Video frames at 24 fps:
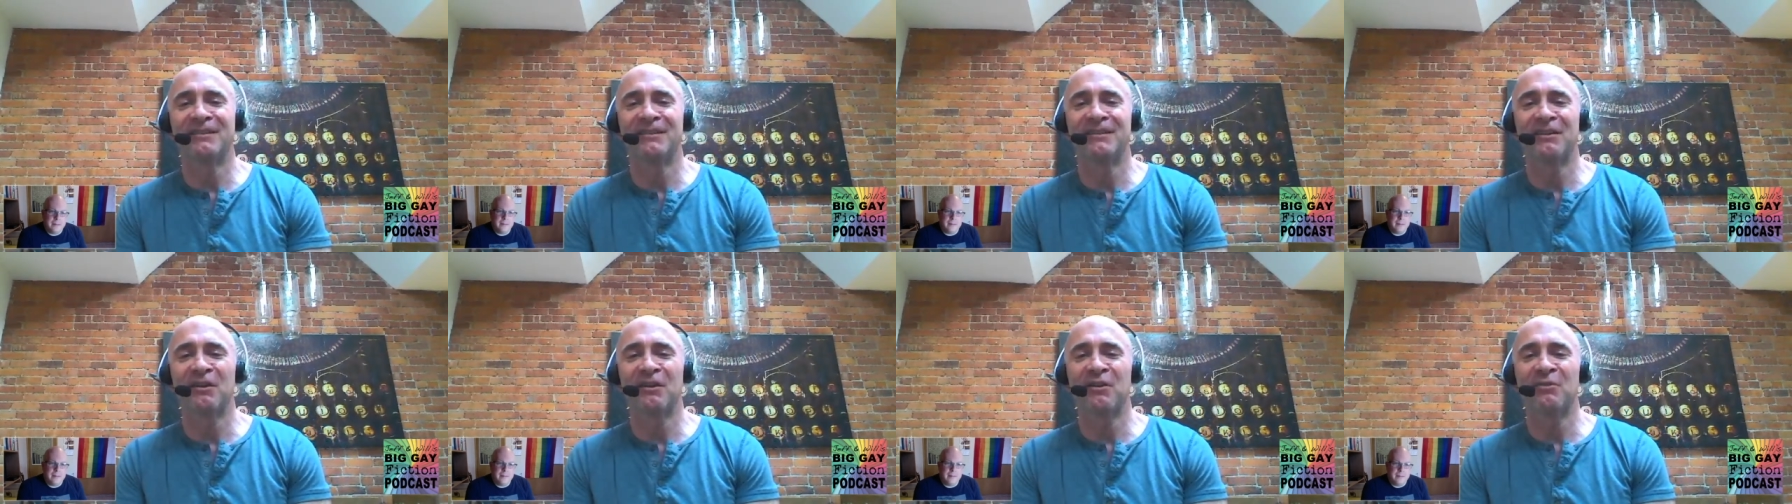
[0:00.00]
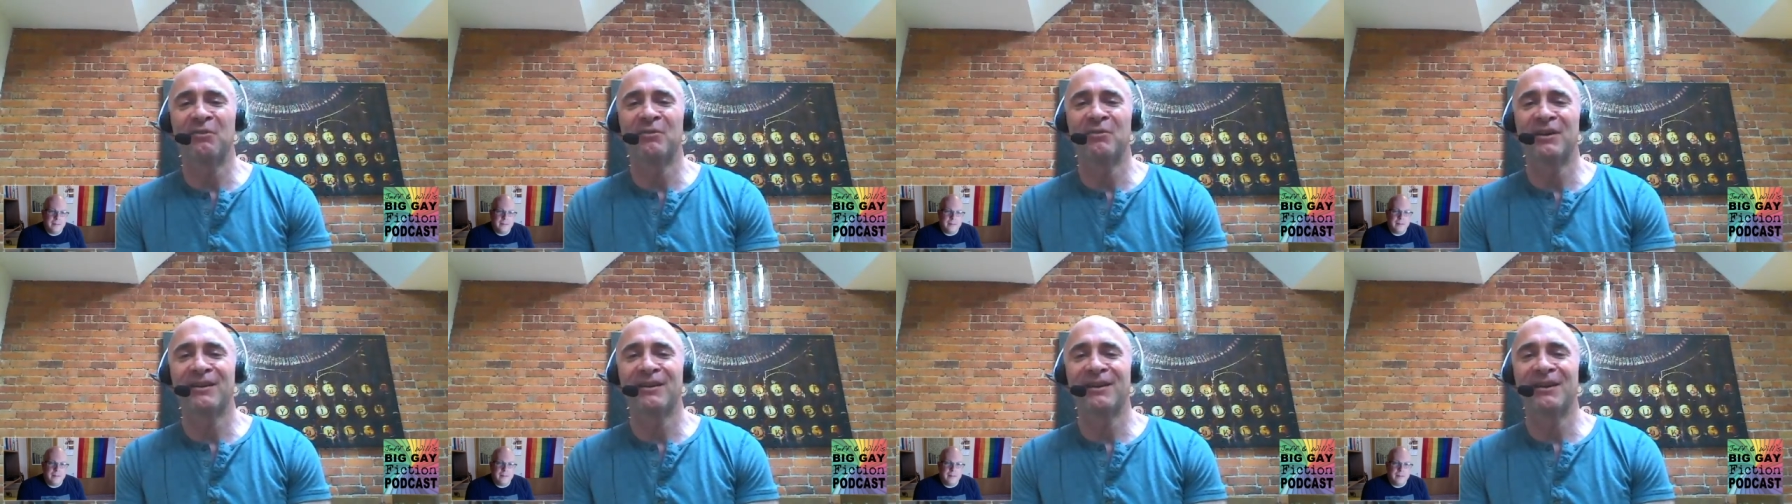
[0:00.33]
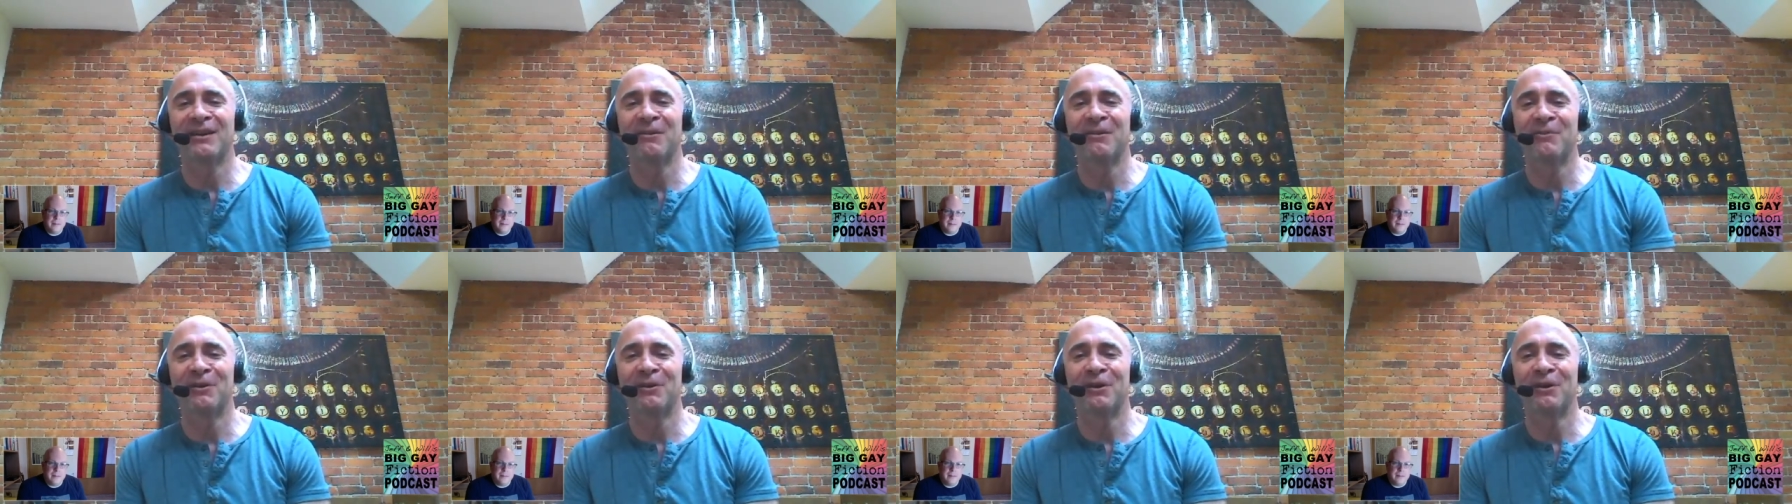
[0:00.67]
So
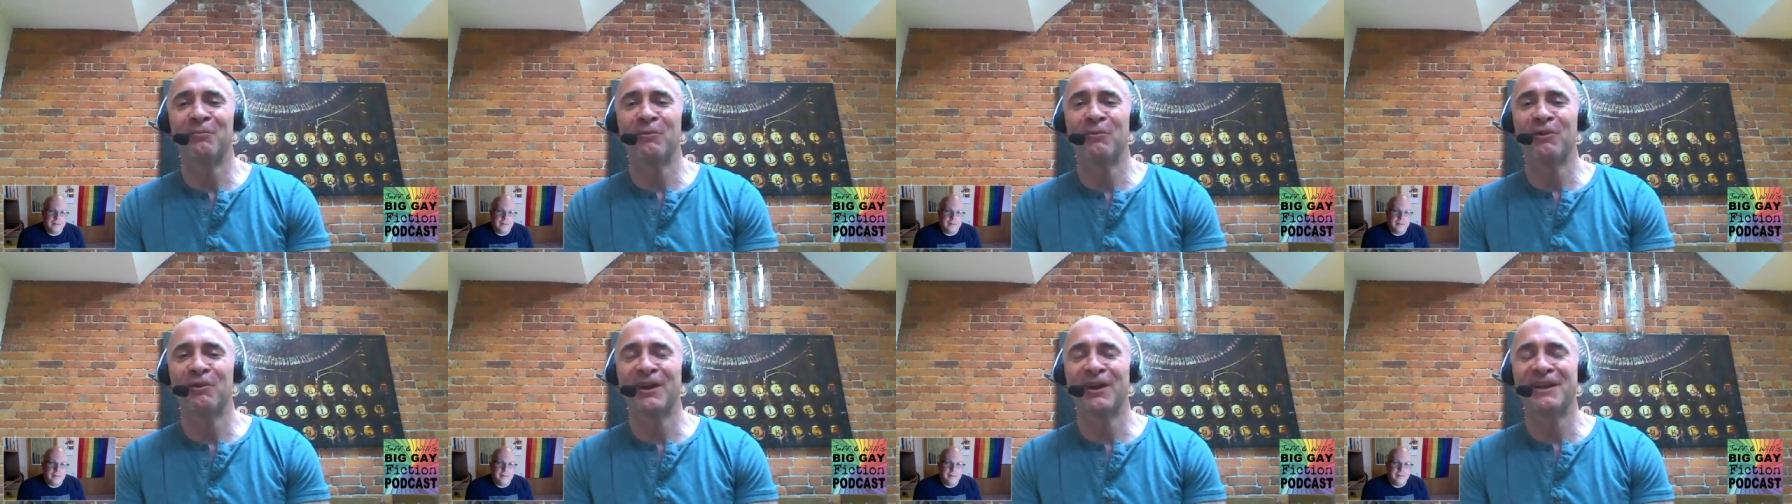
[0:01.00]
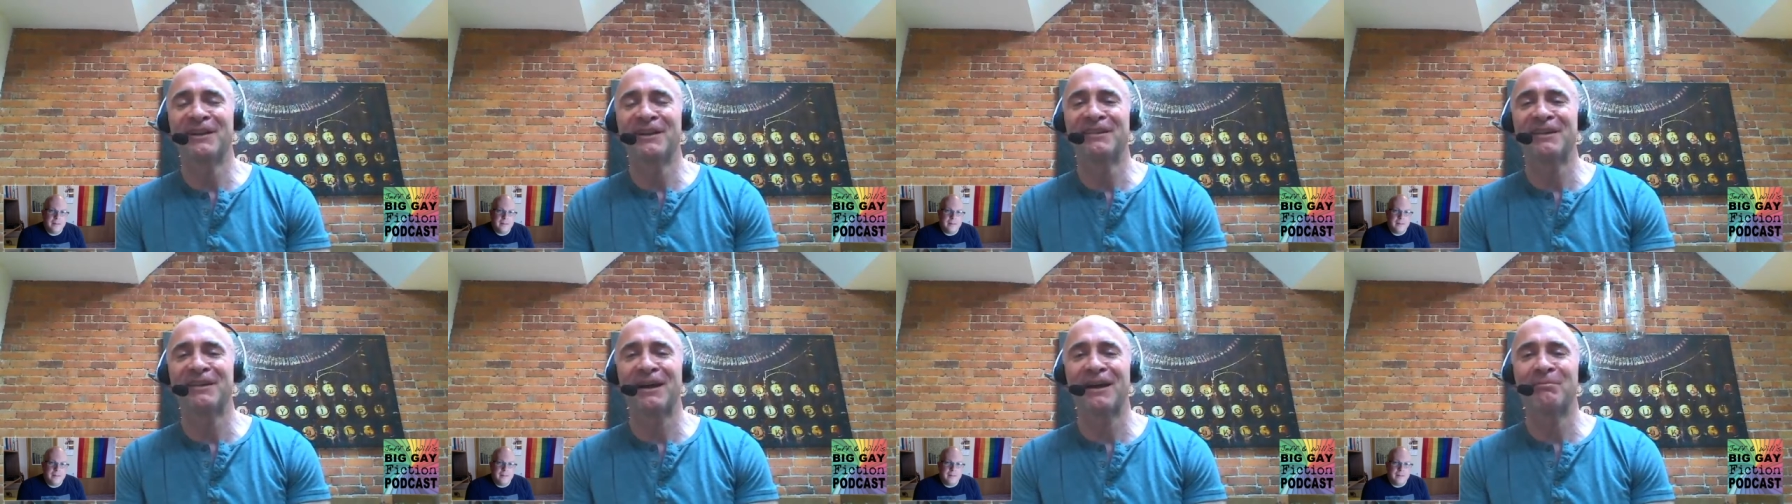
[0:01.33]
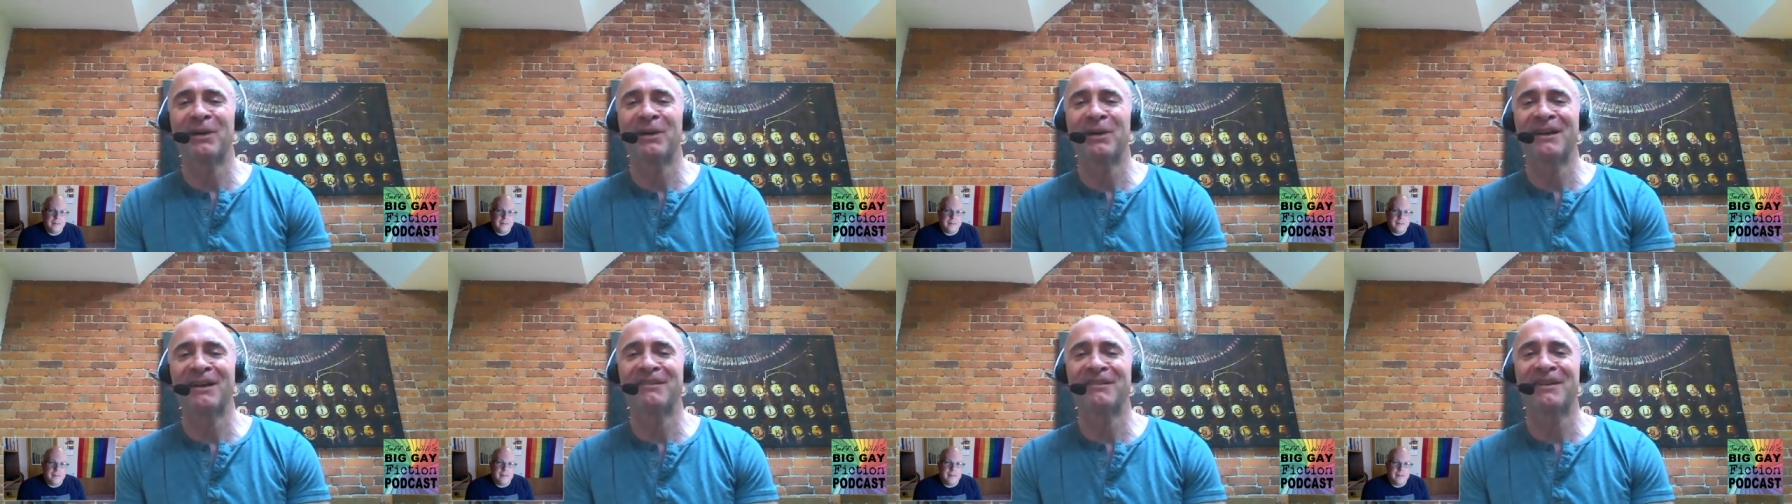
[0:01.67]
we're writing
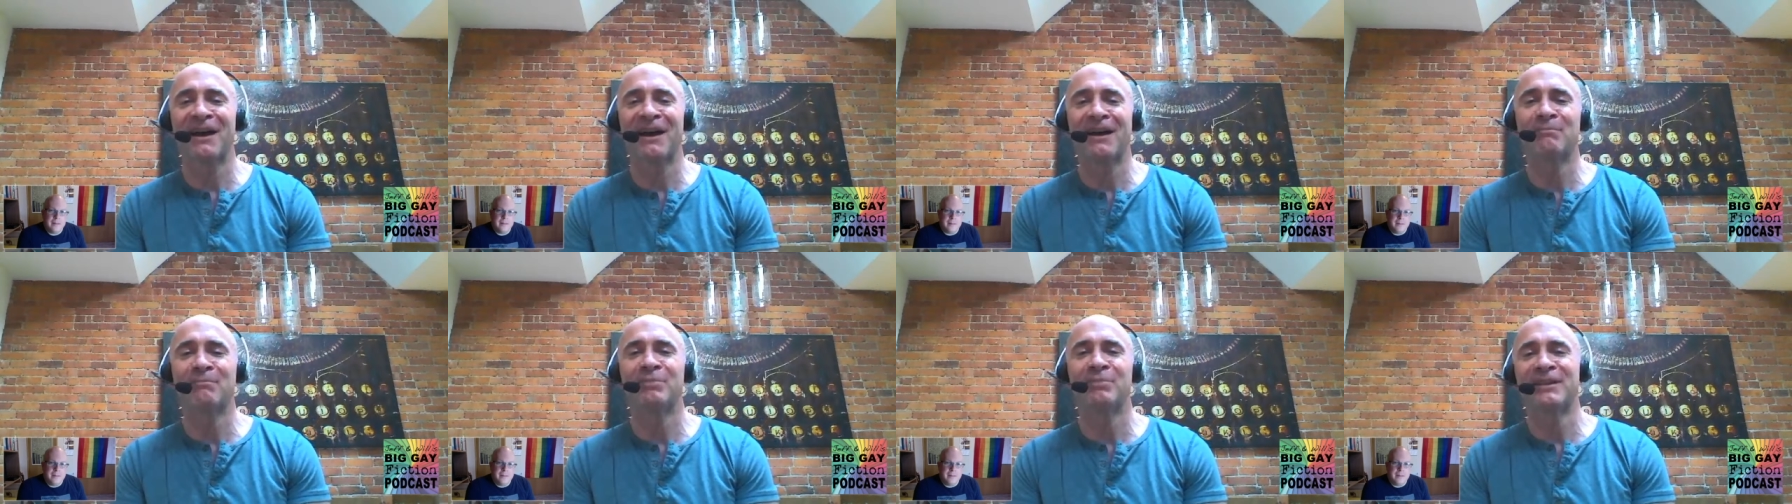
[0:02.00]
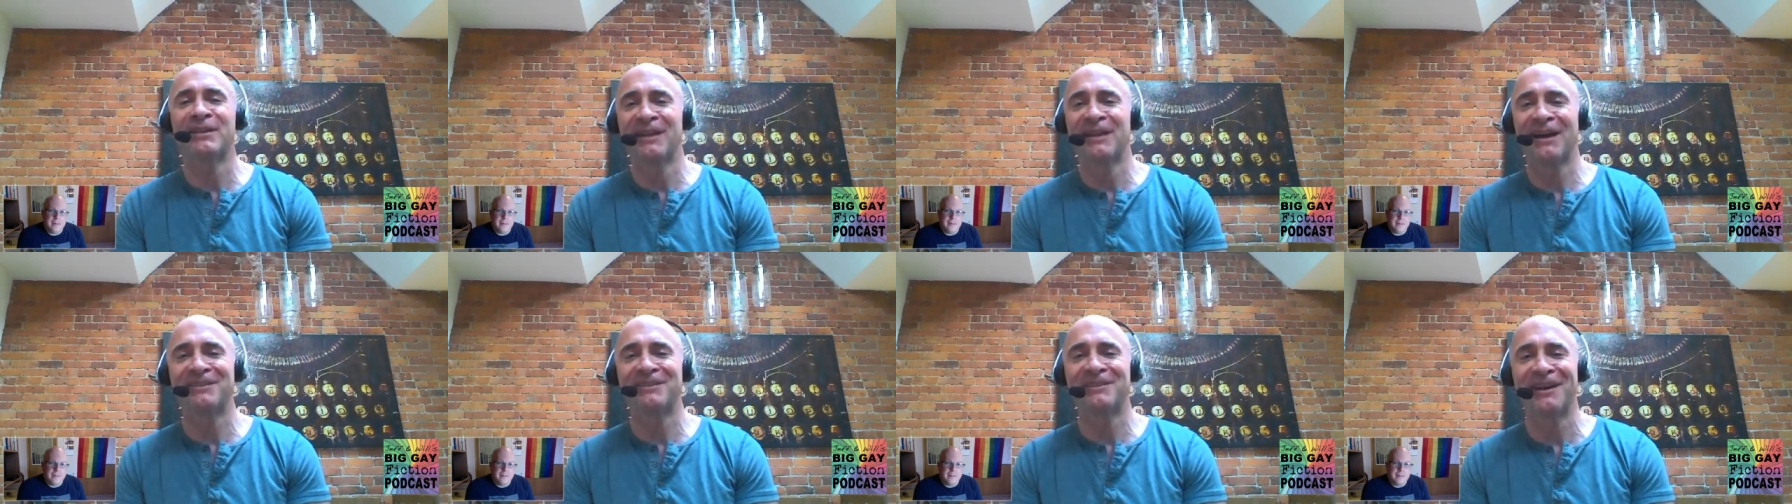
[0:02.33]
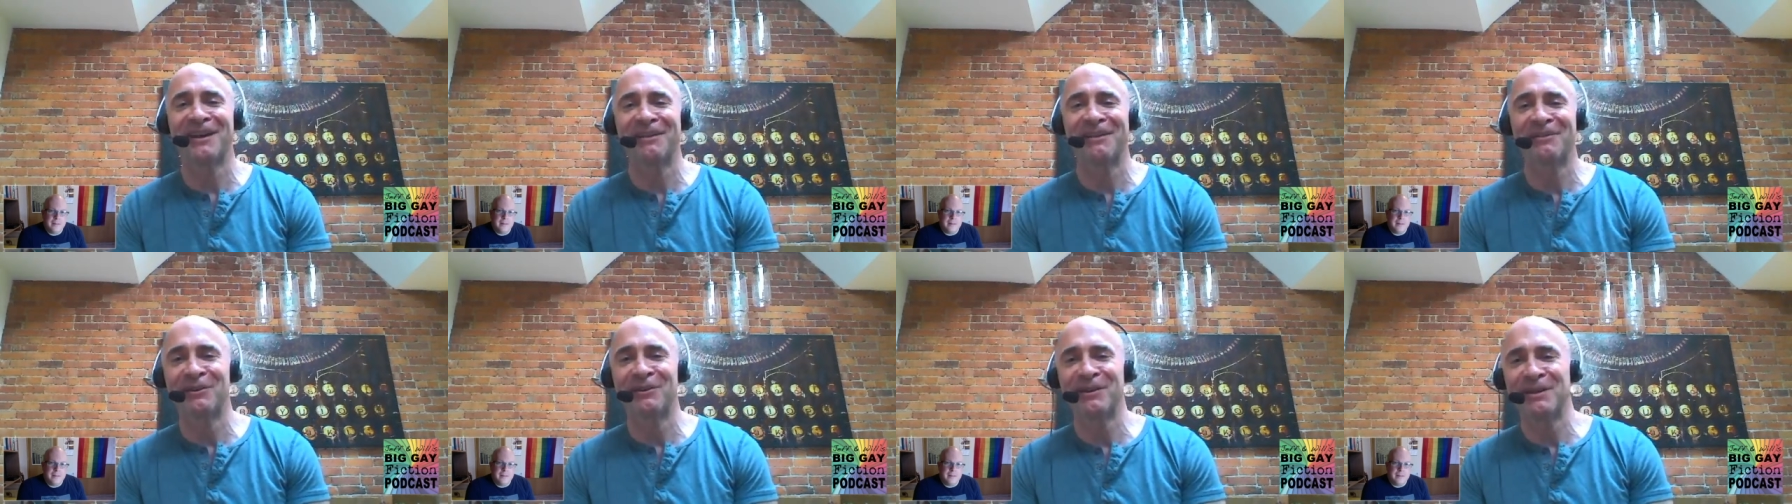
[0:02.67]
side by side, but not
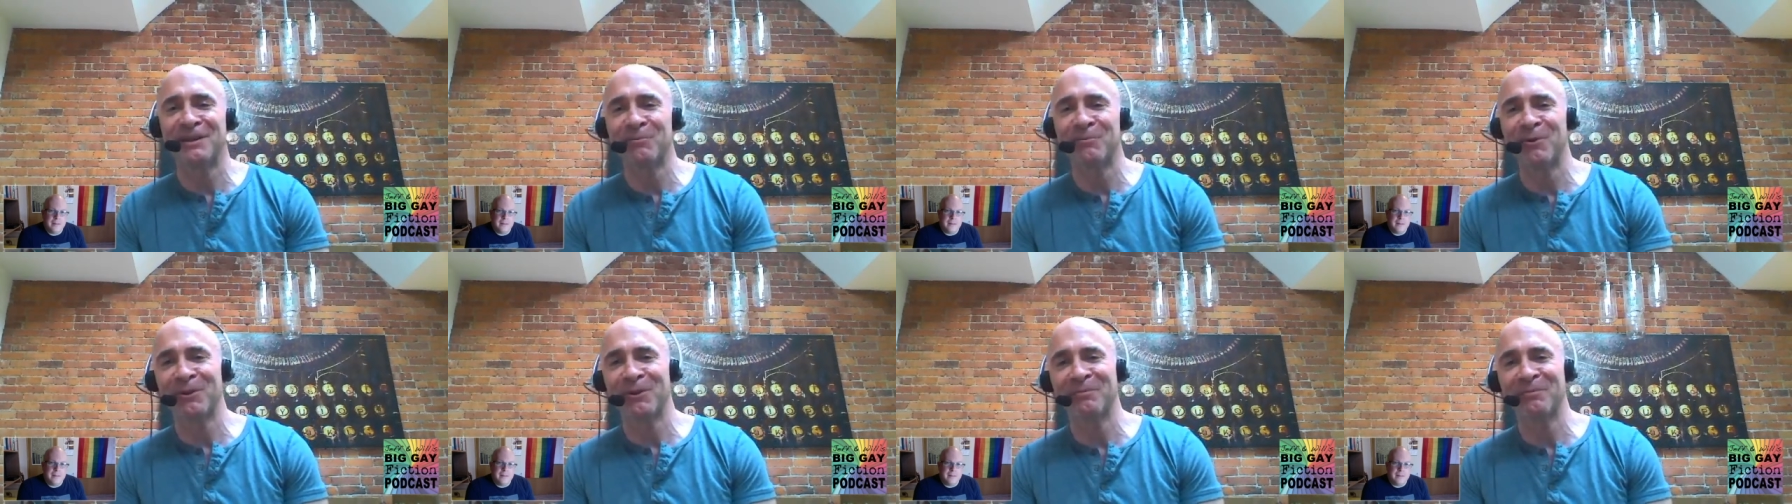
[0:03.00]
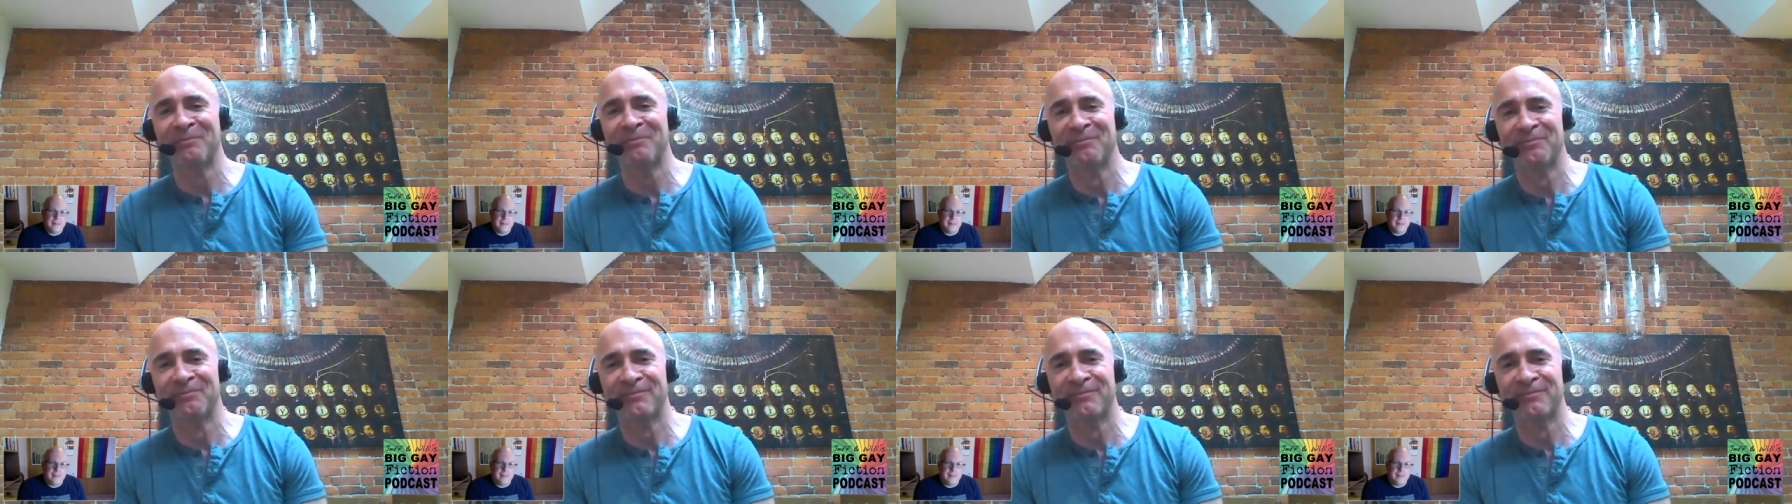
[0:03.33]
together anymore.